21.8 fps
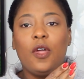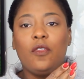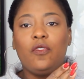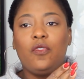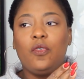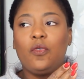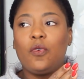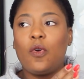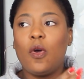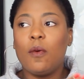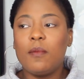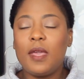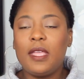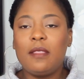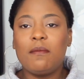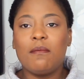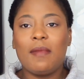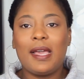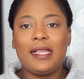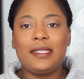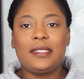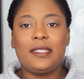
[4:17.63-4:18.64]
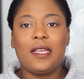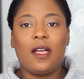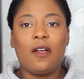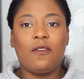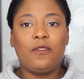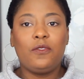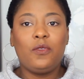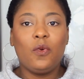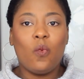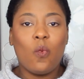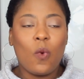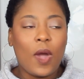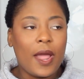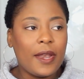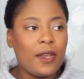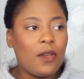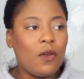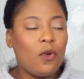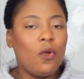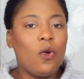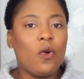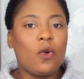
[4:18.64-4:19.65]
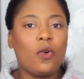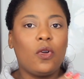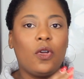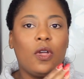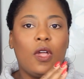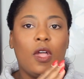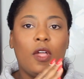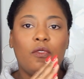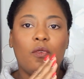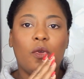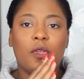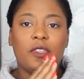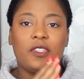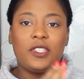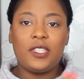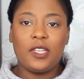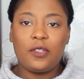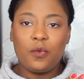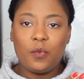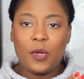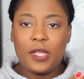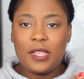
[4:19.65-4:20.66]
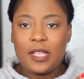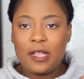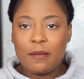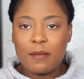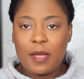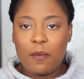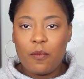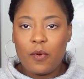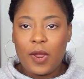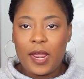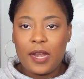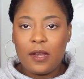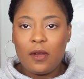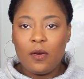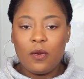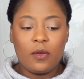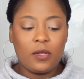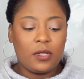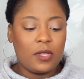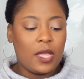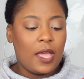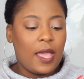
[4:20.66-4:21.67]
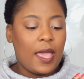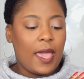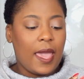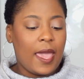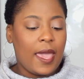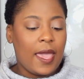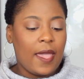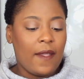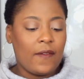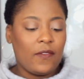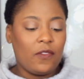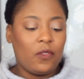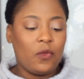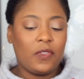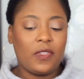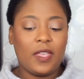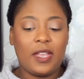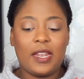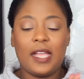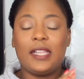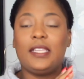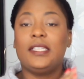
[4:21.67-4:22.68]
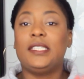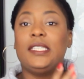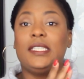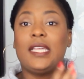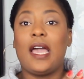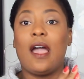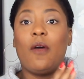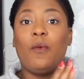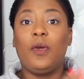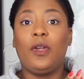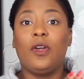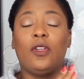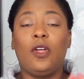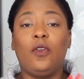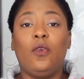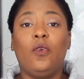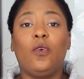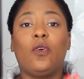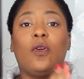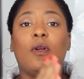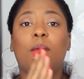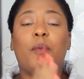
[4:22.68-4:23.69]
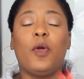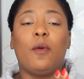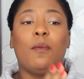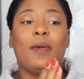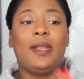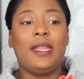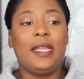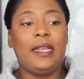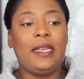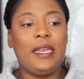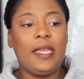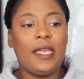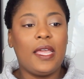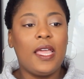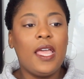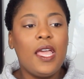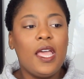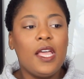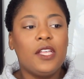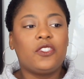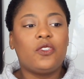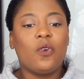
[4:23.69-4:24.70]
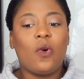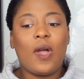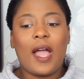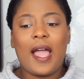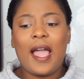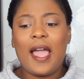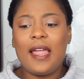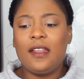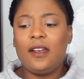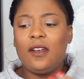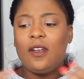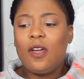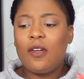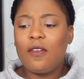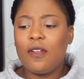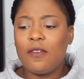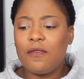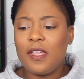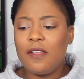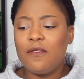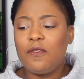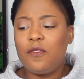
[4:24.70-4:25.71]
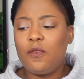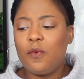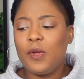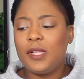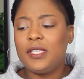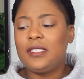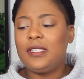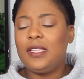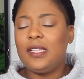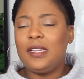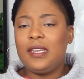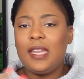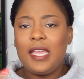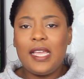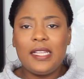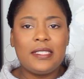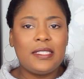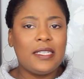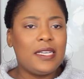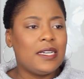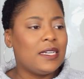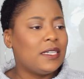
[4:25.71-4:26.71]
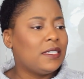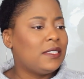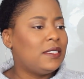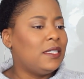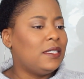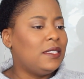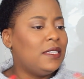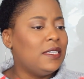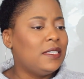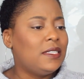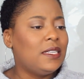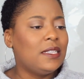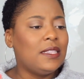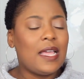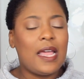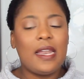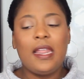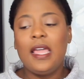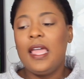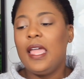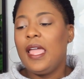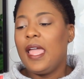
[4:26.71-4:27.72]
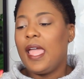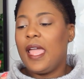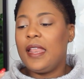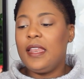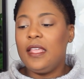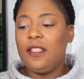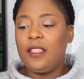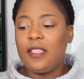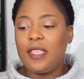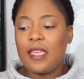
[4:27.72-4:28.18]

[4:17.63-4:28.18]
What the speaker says: to commit myself to one look, to a certain way that my brand looked, and to say that this is how we're gonna look permanently. So I had a lot of influence, the naysayers, the this and that, and